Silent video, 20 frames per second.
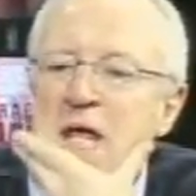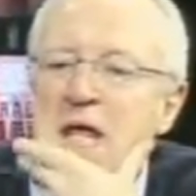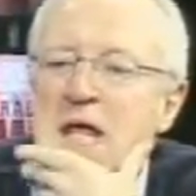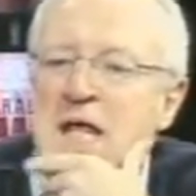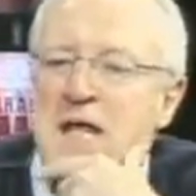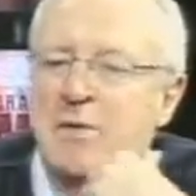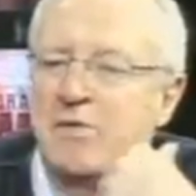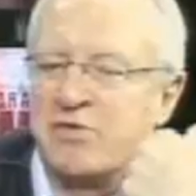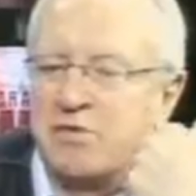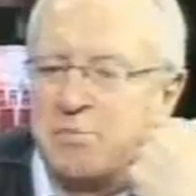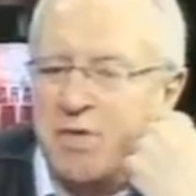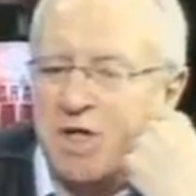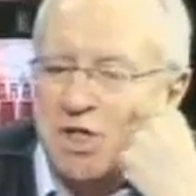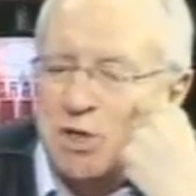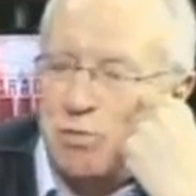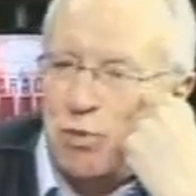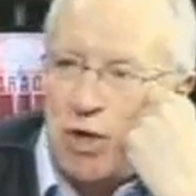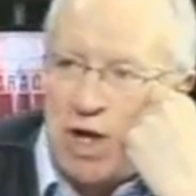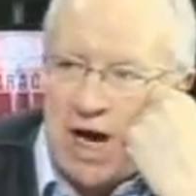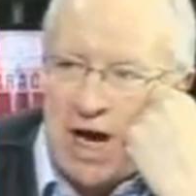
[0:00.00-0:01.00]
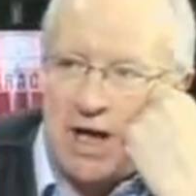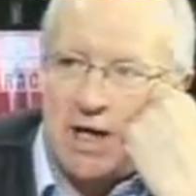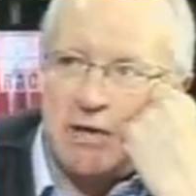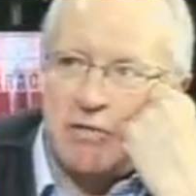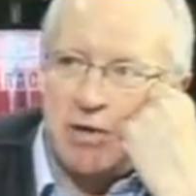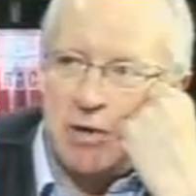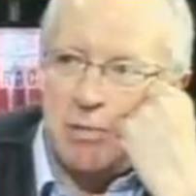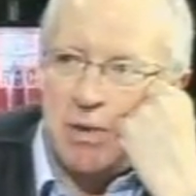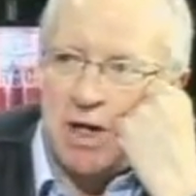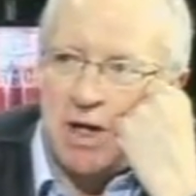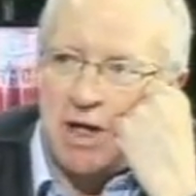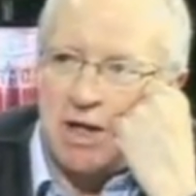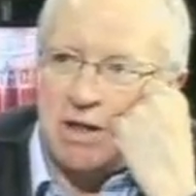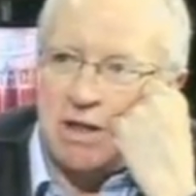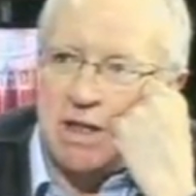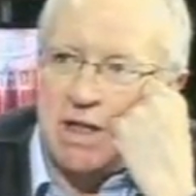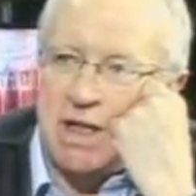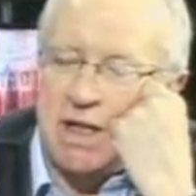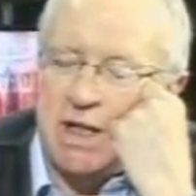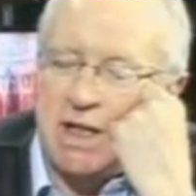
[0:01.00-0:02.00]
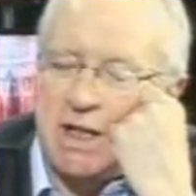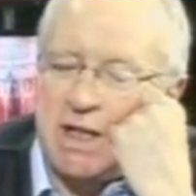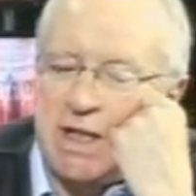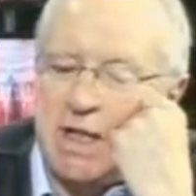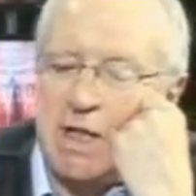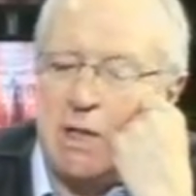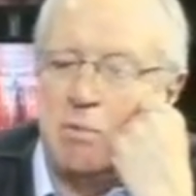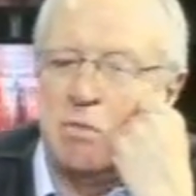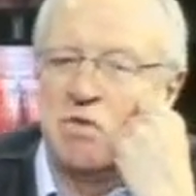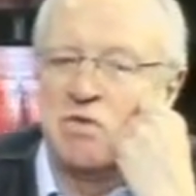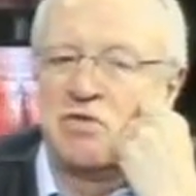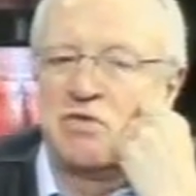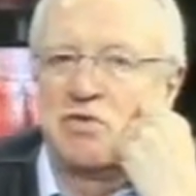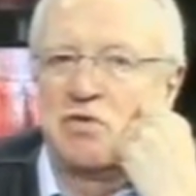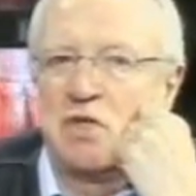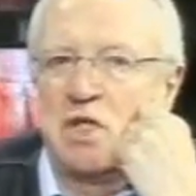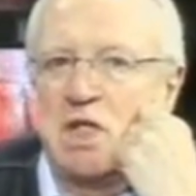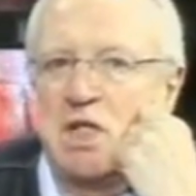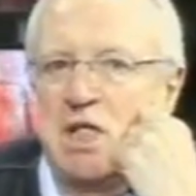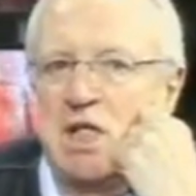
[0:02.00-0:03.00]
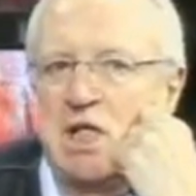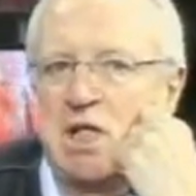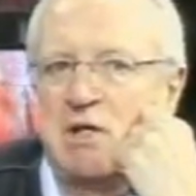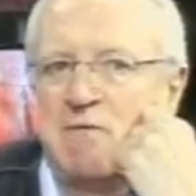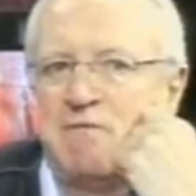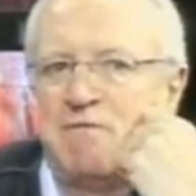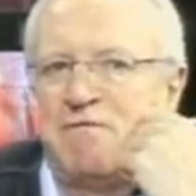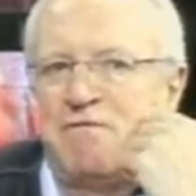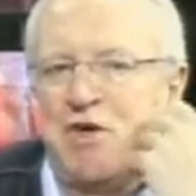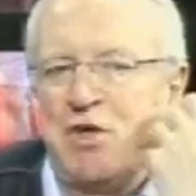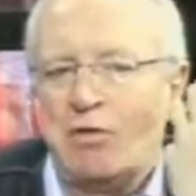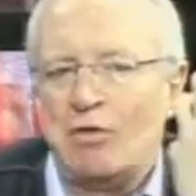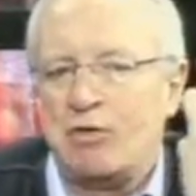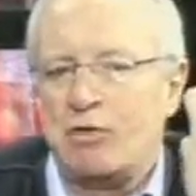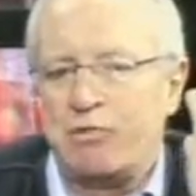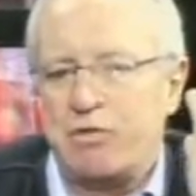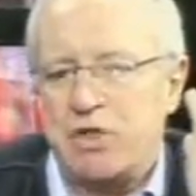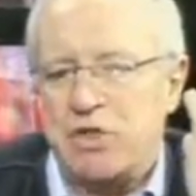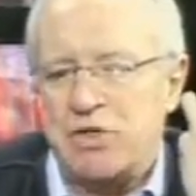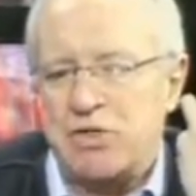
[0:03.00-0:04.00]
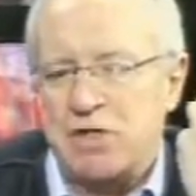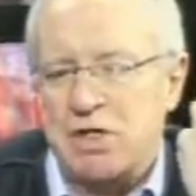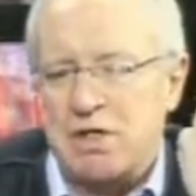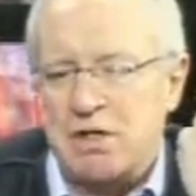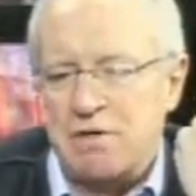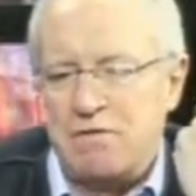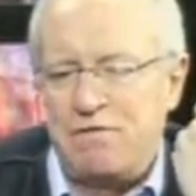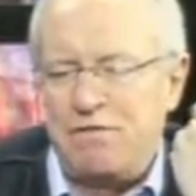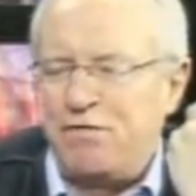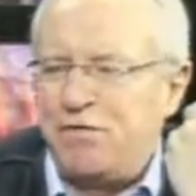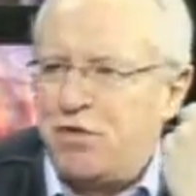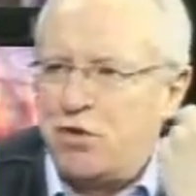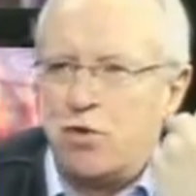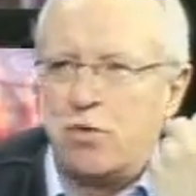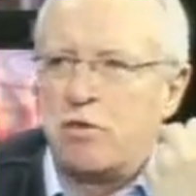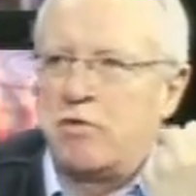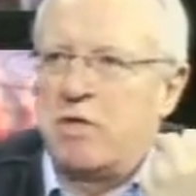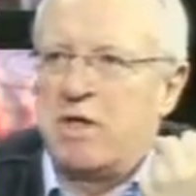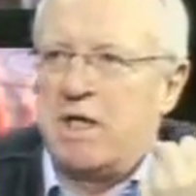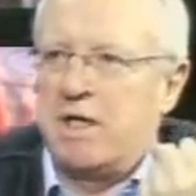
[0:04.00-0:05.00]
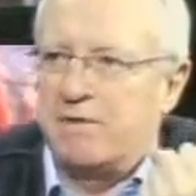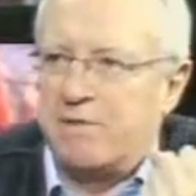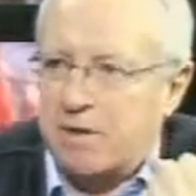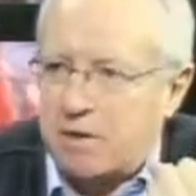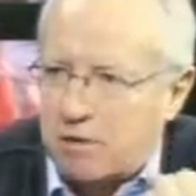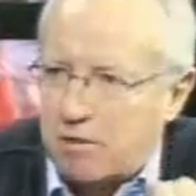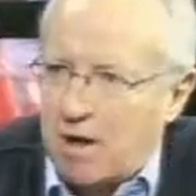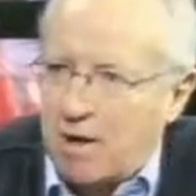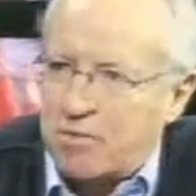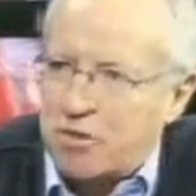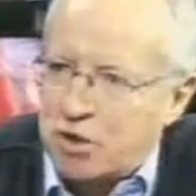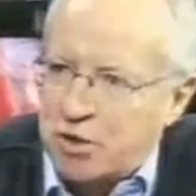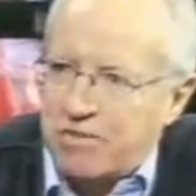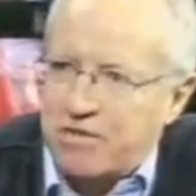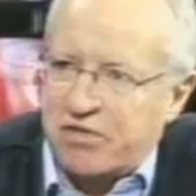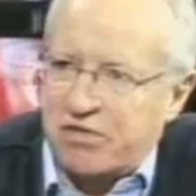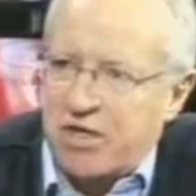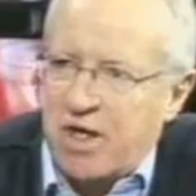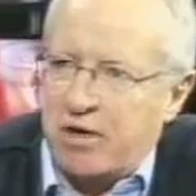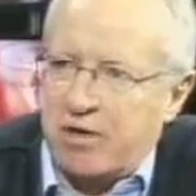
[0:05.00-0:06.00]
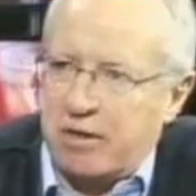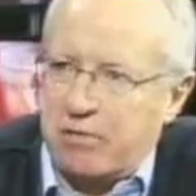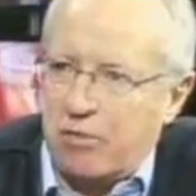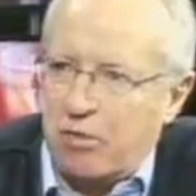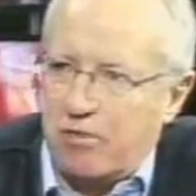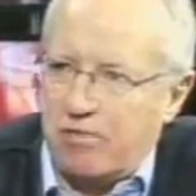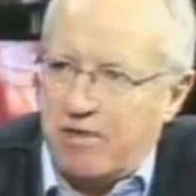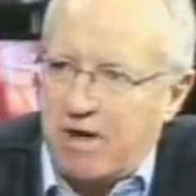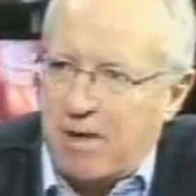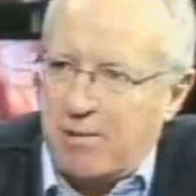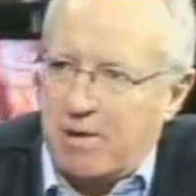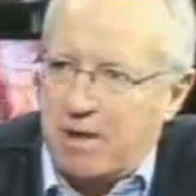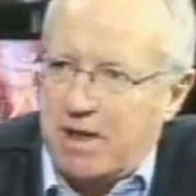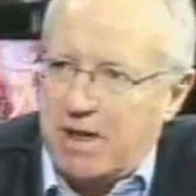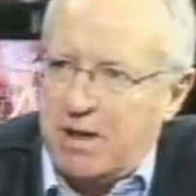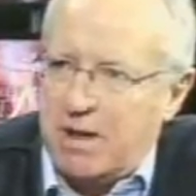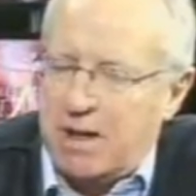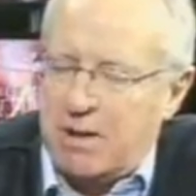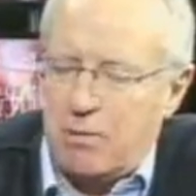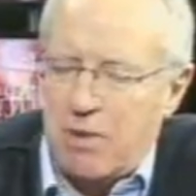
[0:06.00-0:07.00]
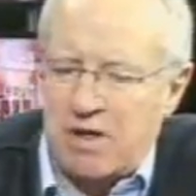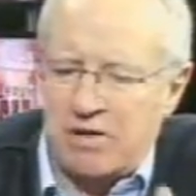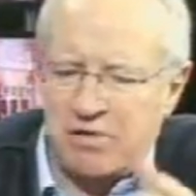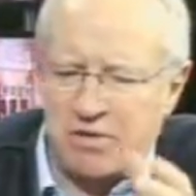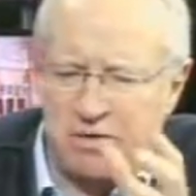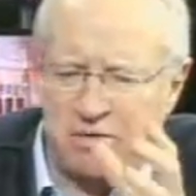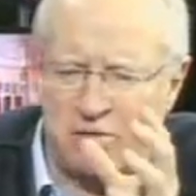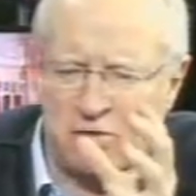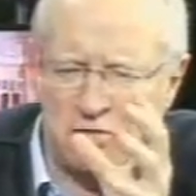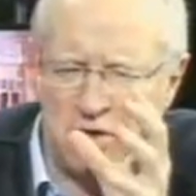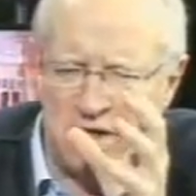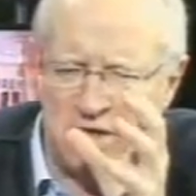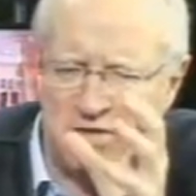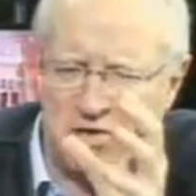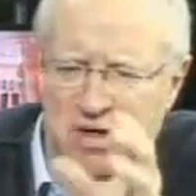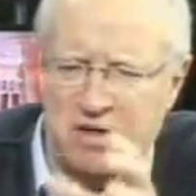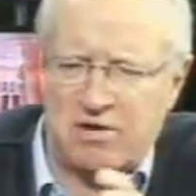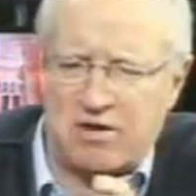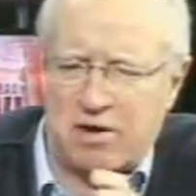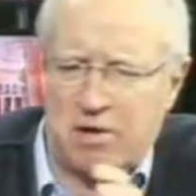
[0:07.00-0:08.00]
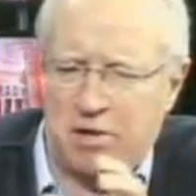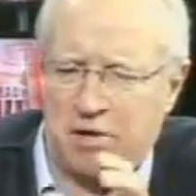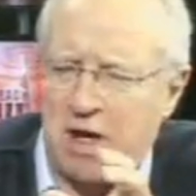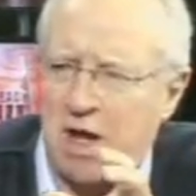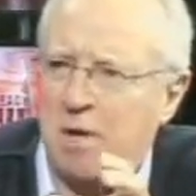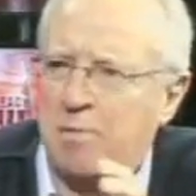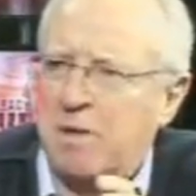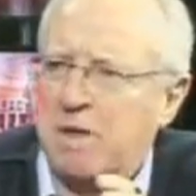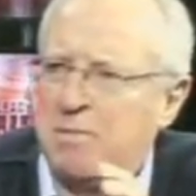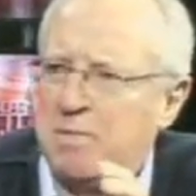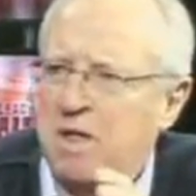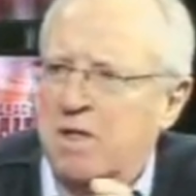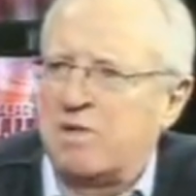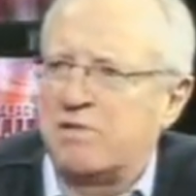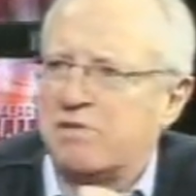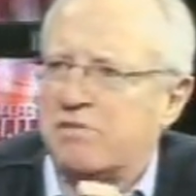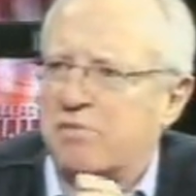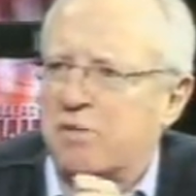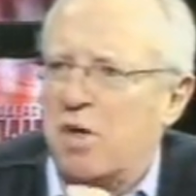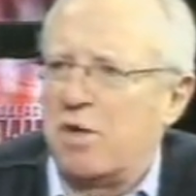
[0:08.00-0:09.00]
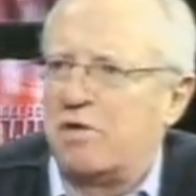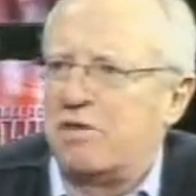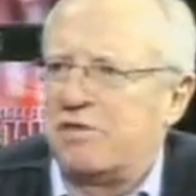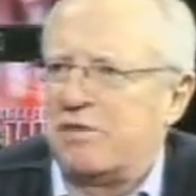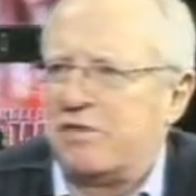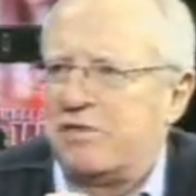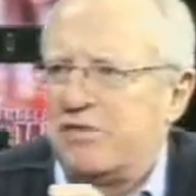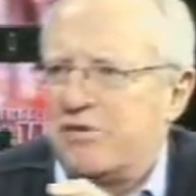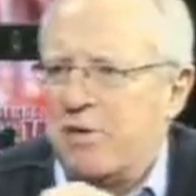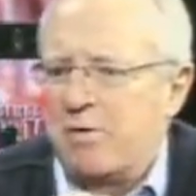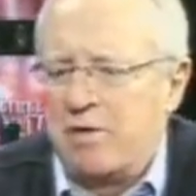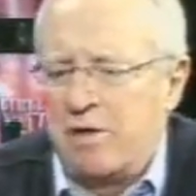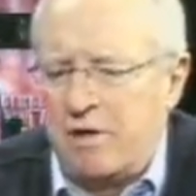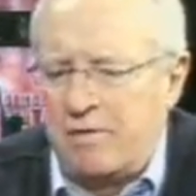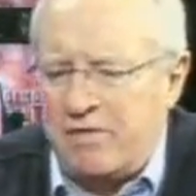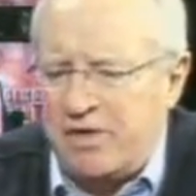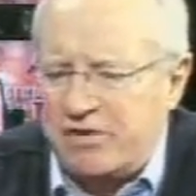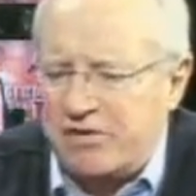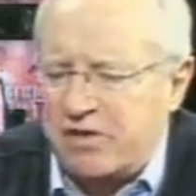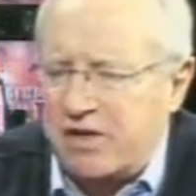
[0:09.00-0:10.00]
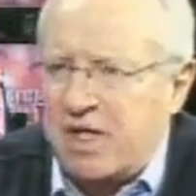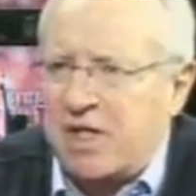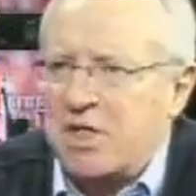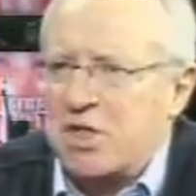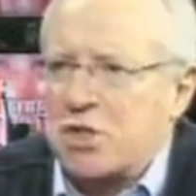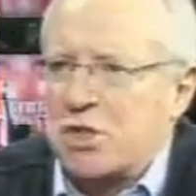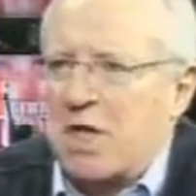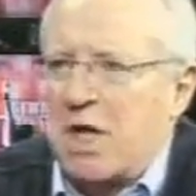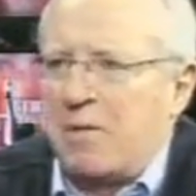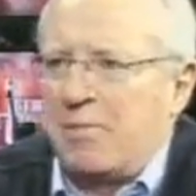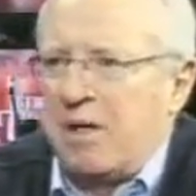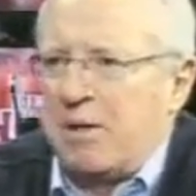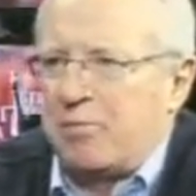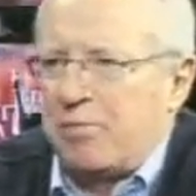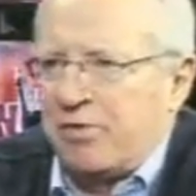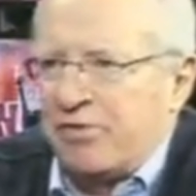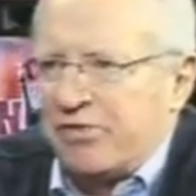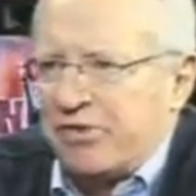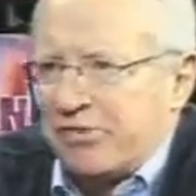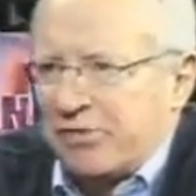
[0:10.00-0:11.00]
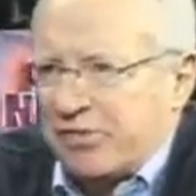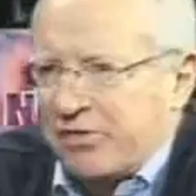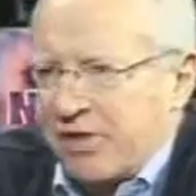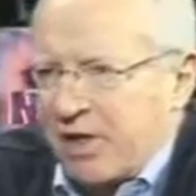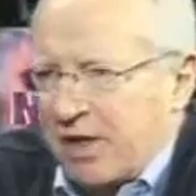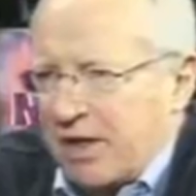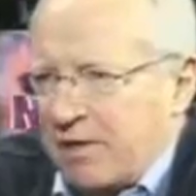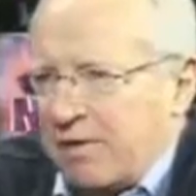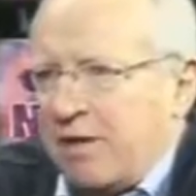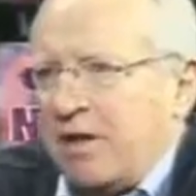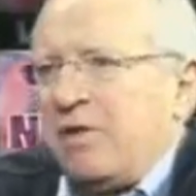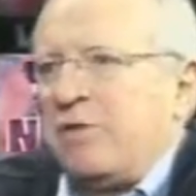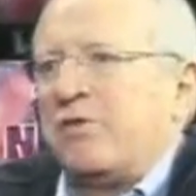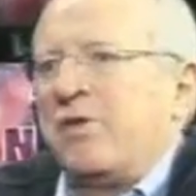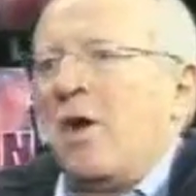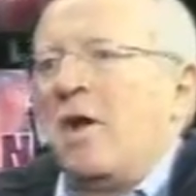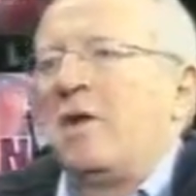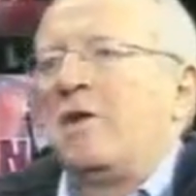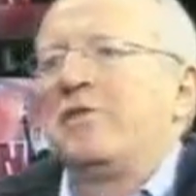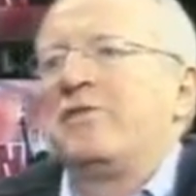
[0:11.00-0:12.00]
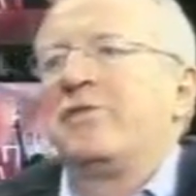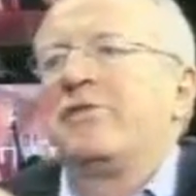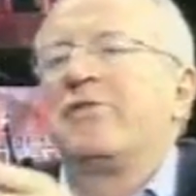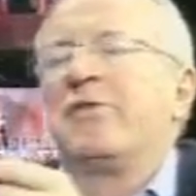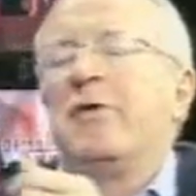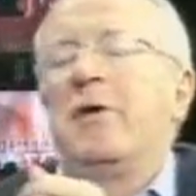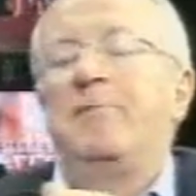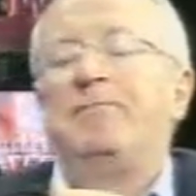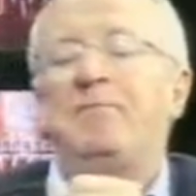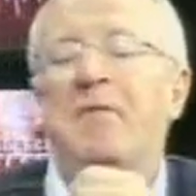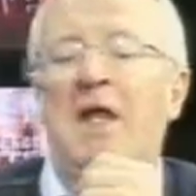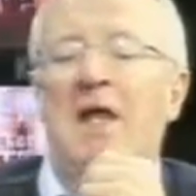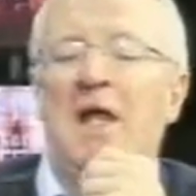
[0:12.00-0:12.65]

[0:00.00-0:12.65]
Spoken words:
he was a much more angry man. He was filled with fury at the corruption of the Saudi royal family. He went into great detail on how many millions of dollars is stolen on this occasion, how many princes had taken these dollars, and so on.